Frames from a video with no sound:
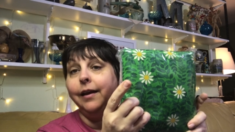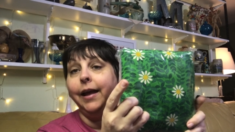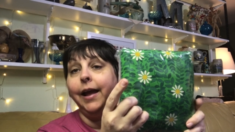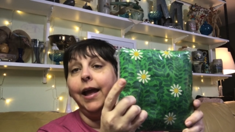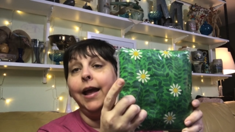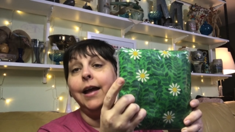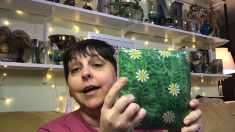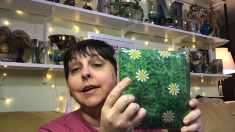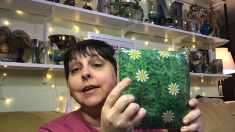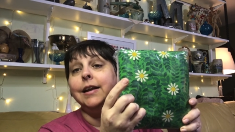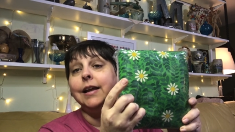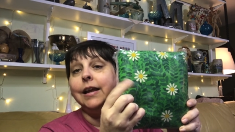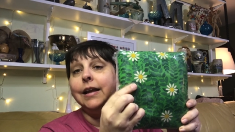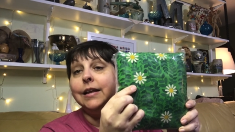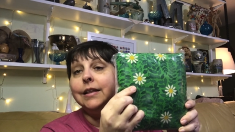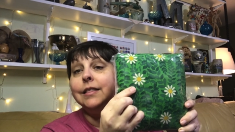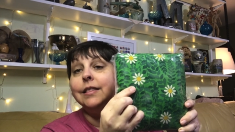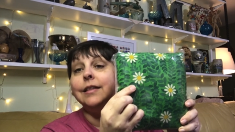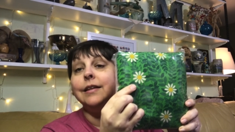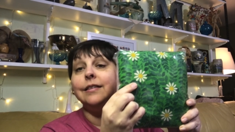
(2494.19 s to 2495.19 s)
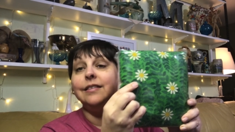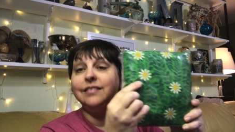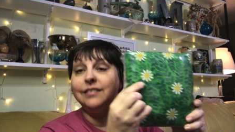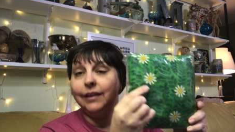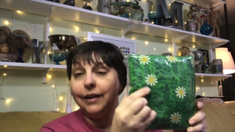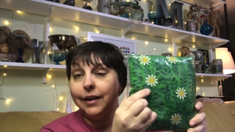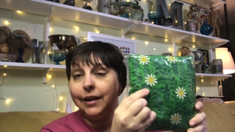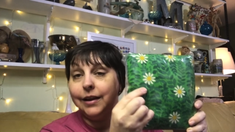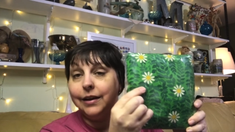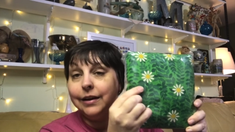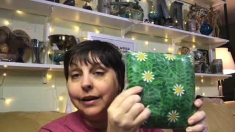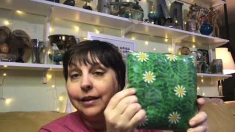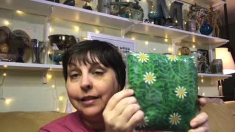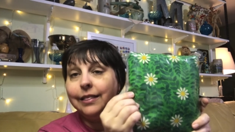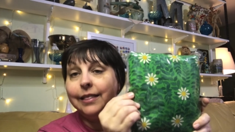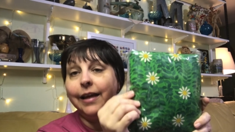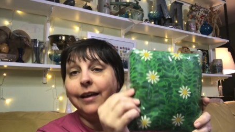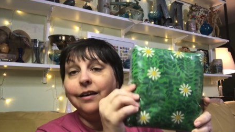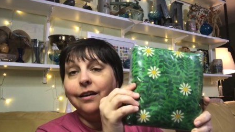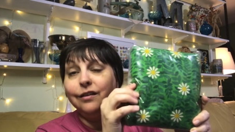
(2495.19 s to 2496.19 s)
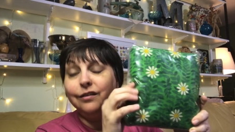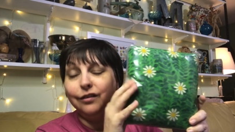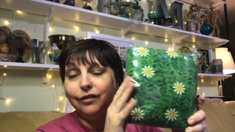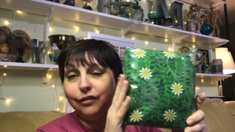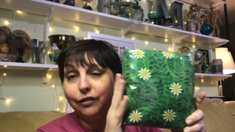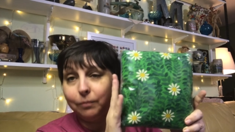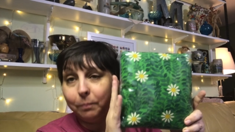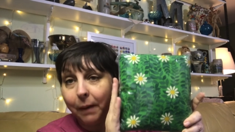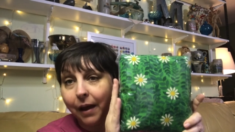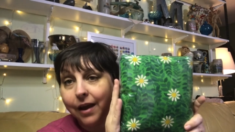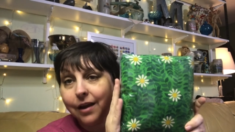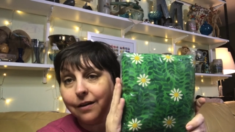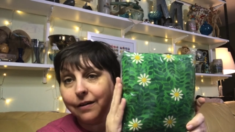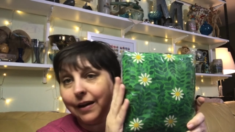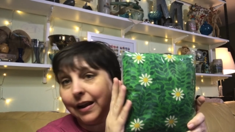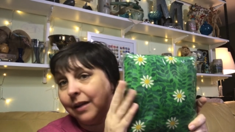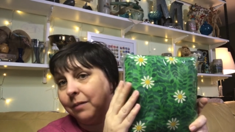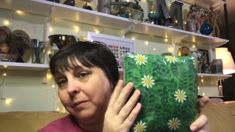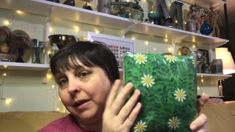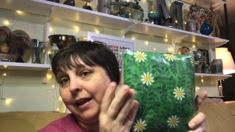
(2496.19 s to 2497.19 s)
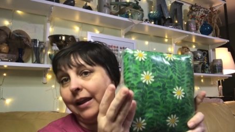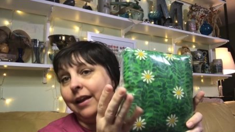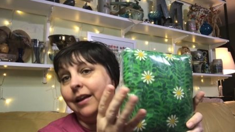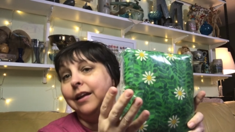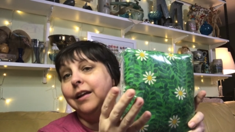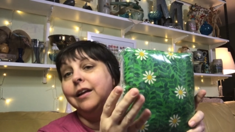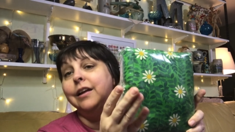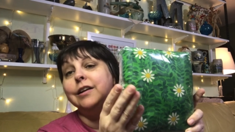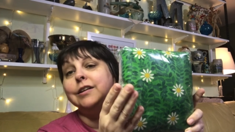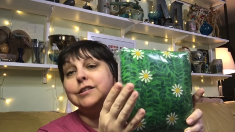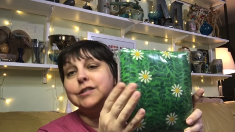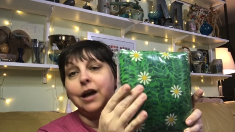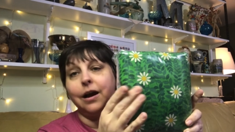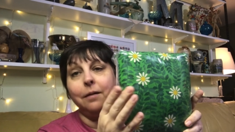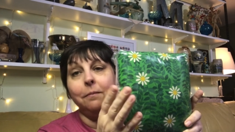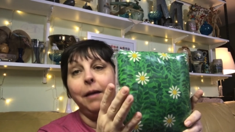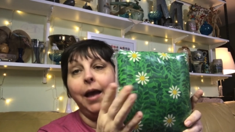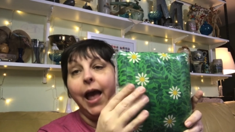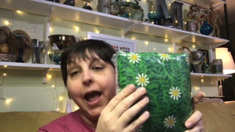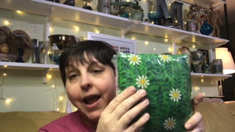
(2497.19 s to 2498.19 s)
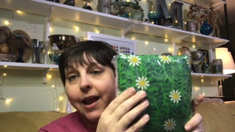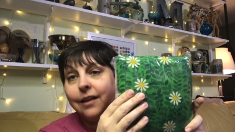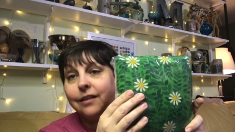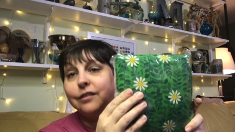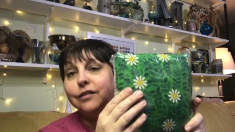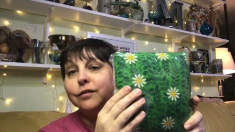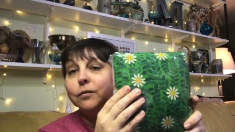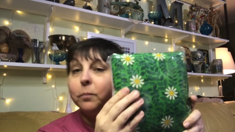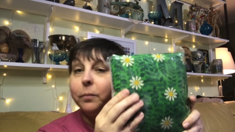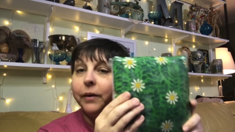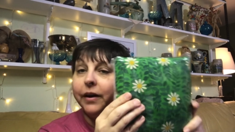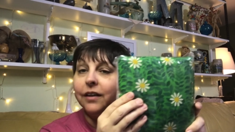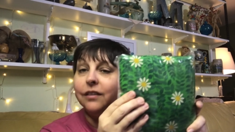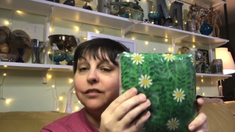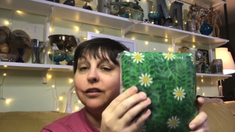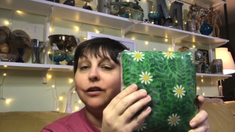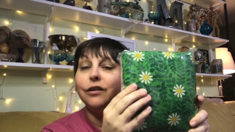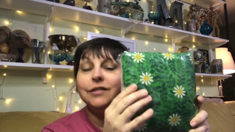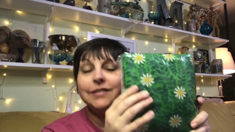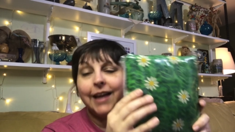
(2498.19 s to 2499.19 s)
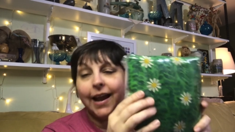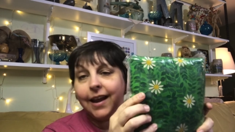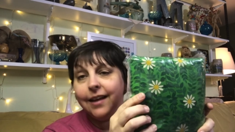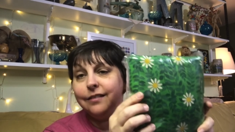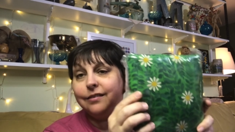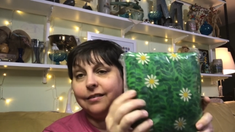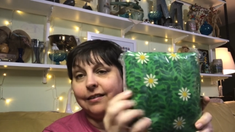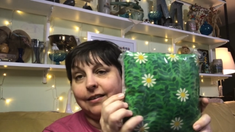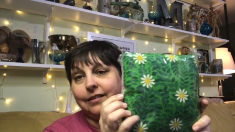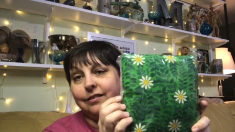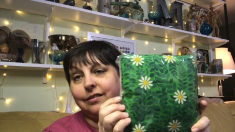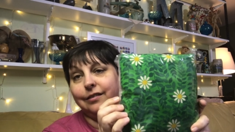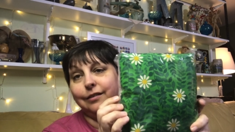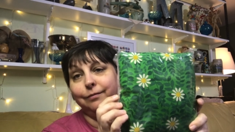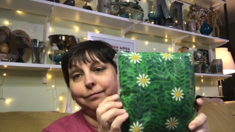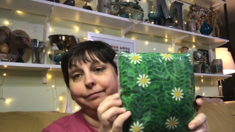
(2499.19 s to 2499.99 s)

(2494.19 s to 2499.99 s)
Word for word: And in the scene that is inspiring me, Tom Hanks brings her daisies.